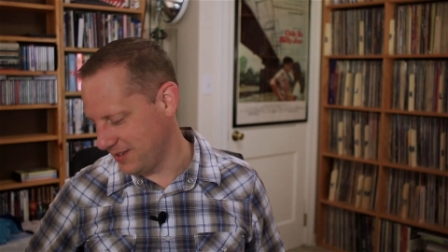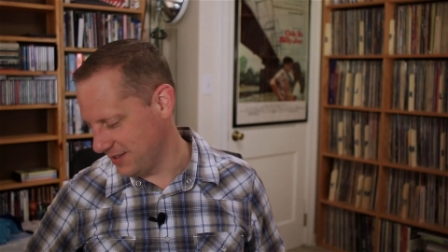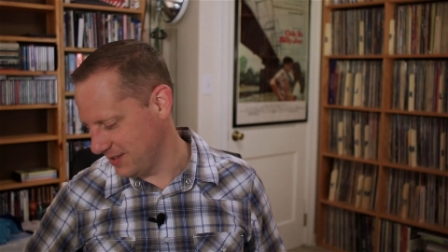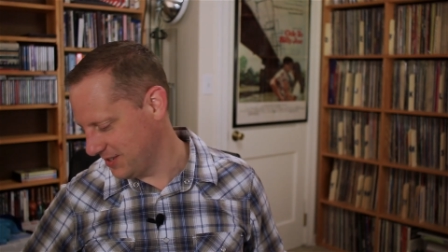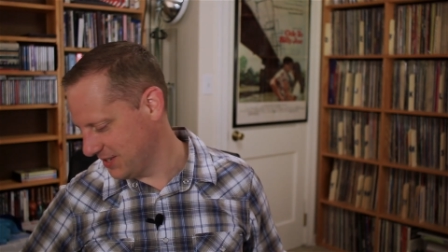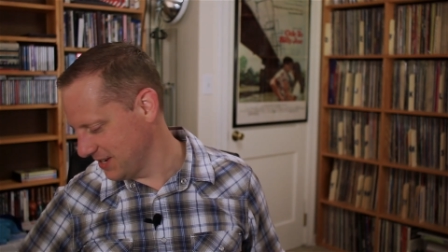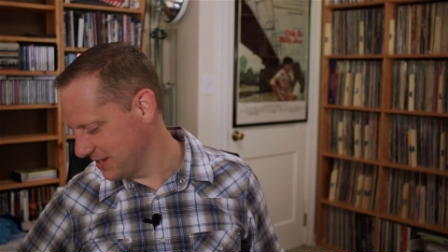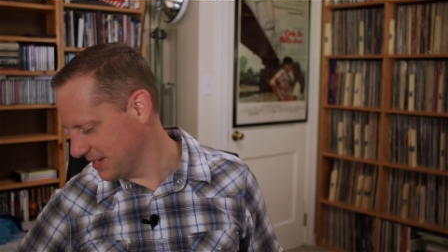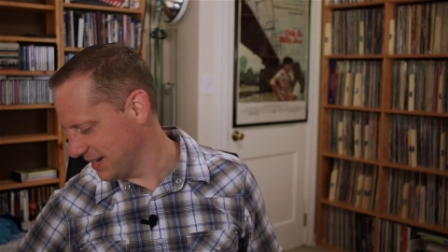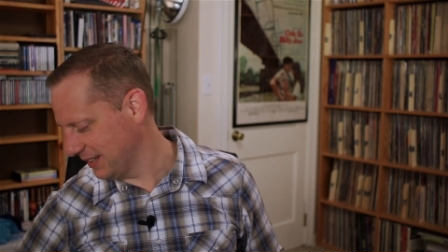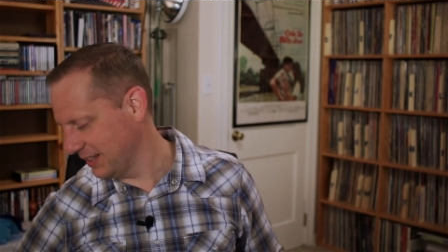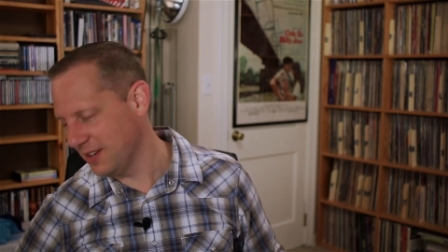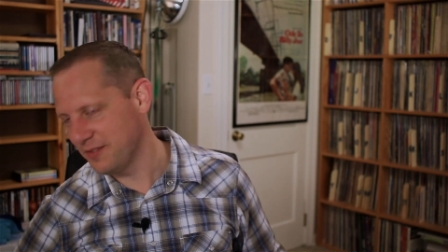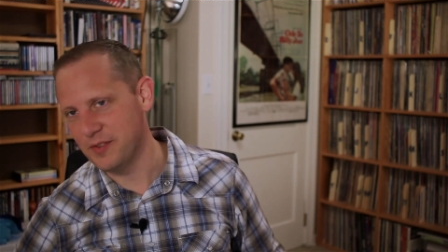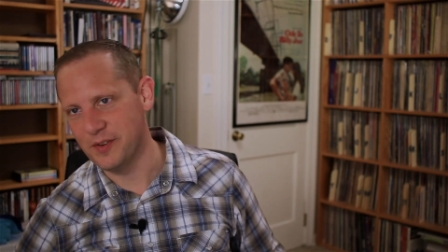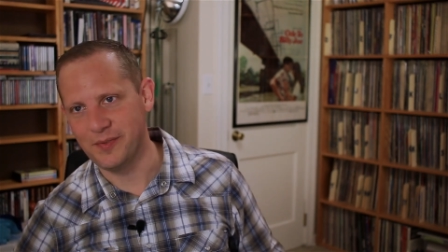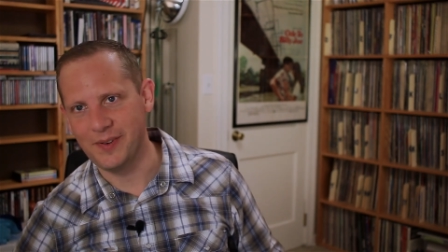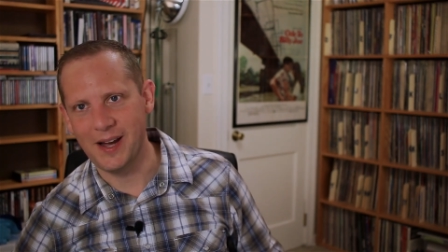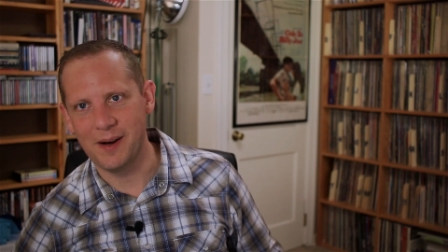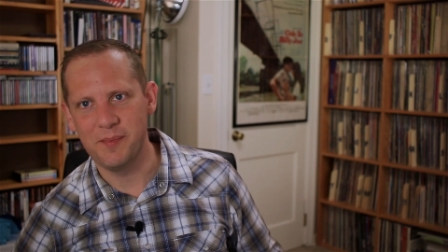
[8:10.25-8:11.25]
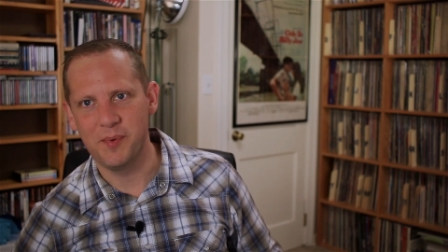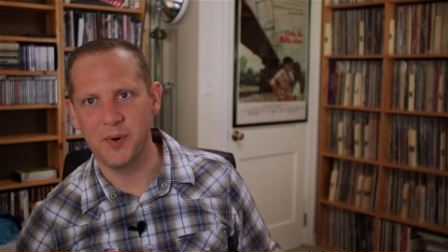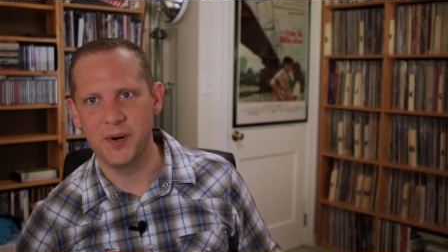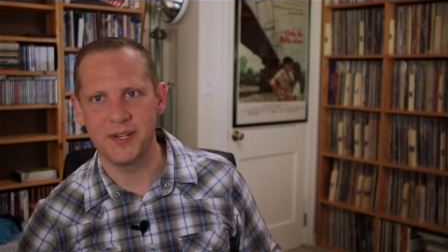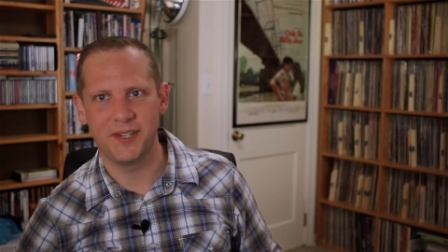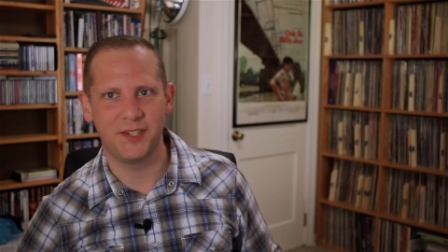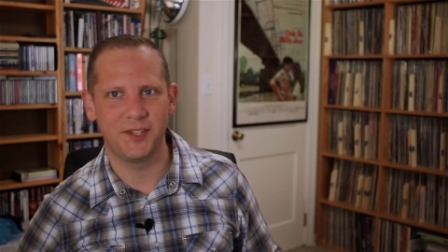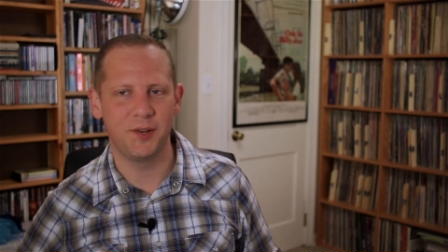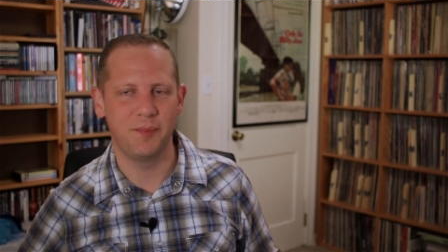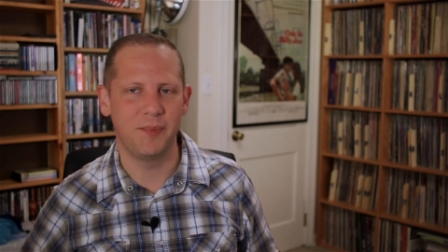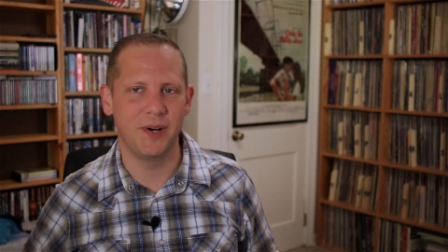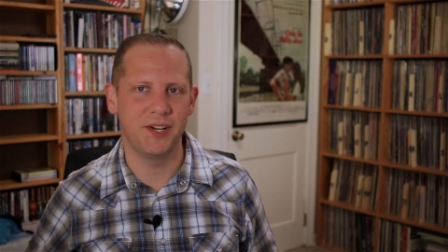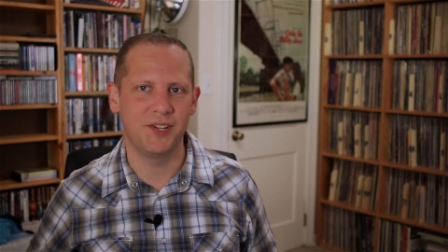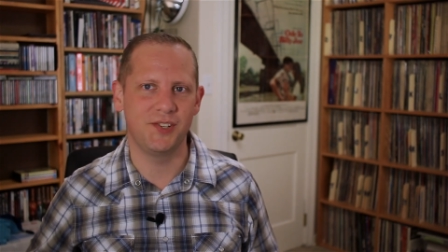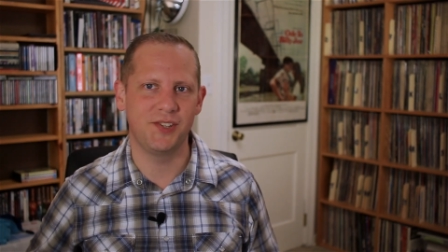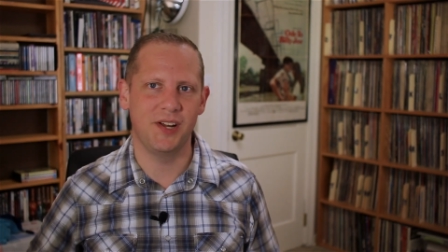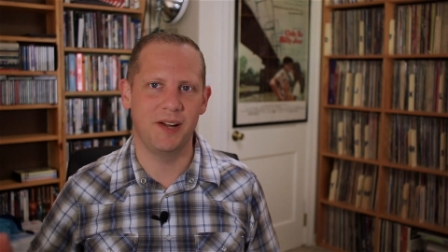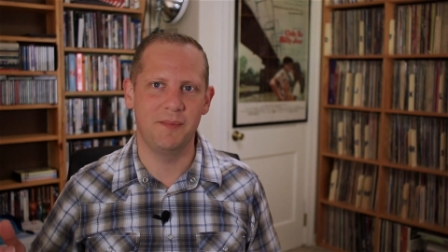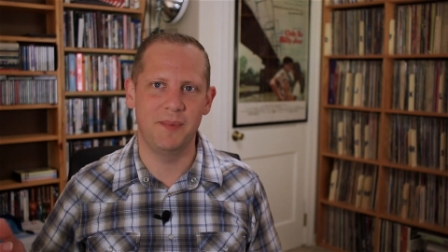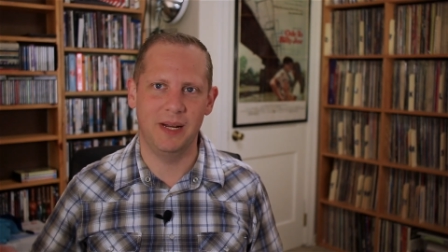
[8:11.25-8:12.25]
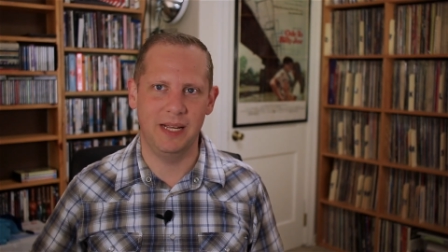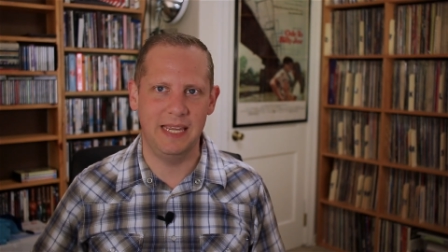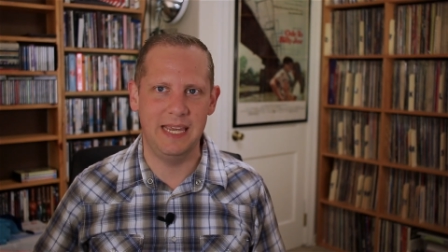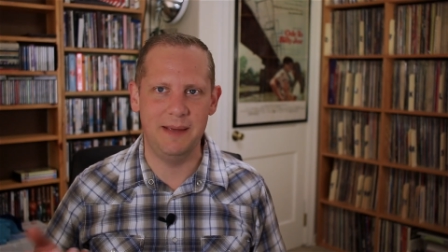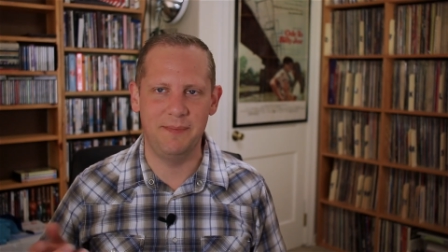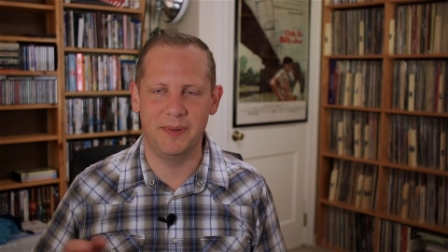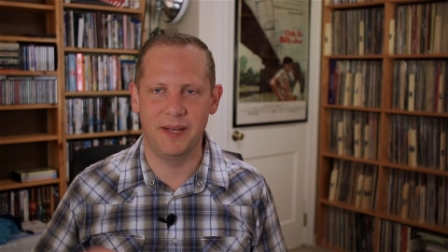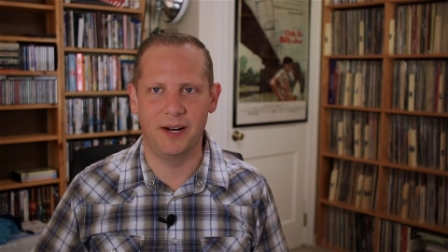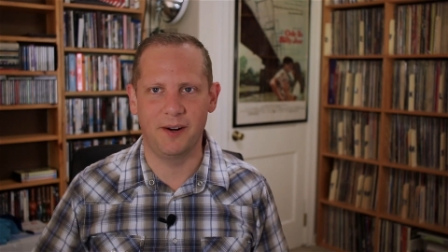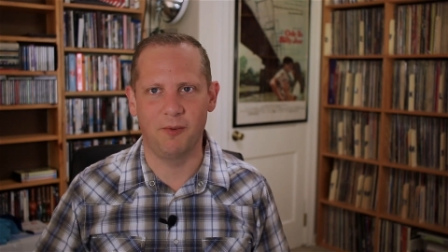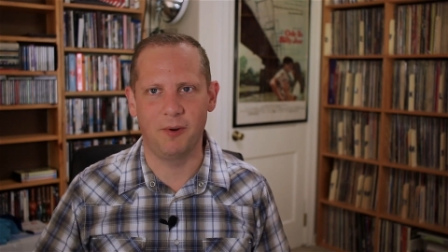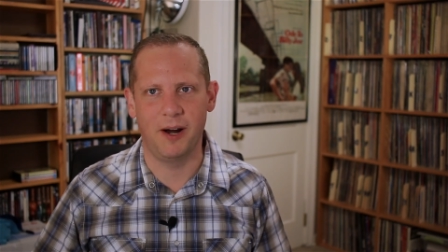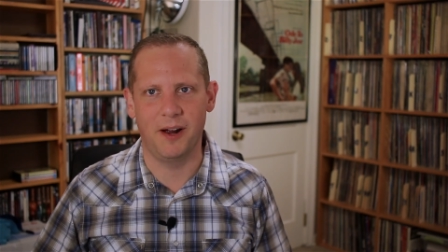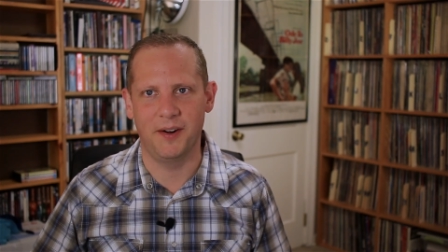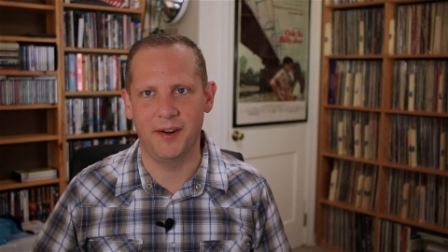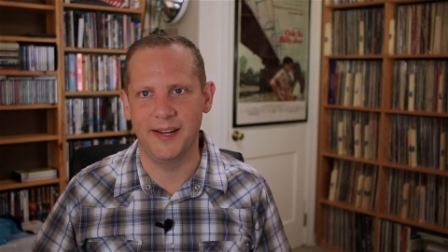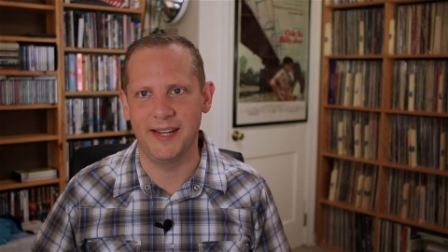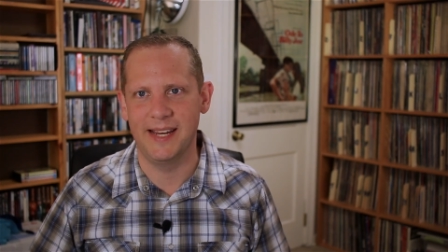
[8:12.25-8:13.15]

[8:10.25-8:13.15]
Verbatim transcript: or since I love the Fat Boys so much, I'm going to keep that around.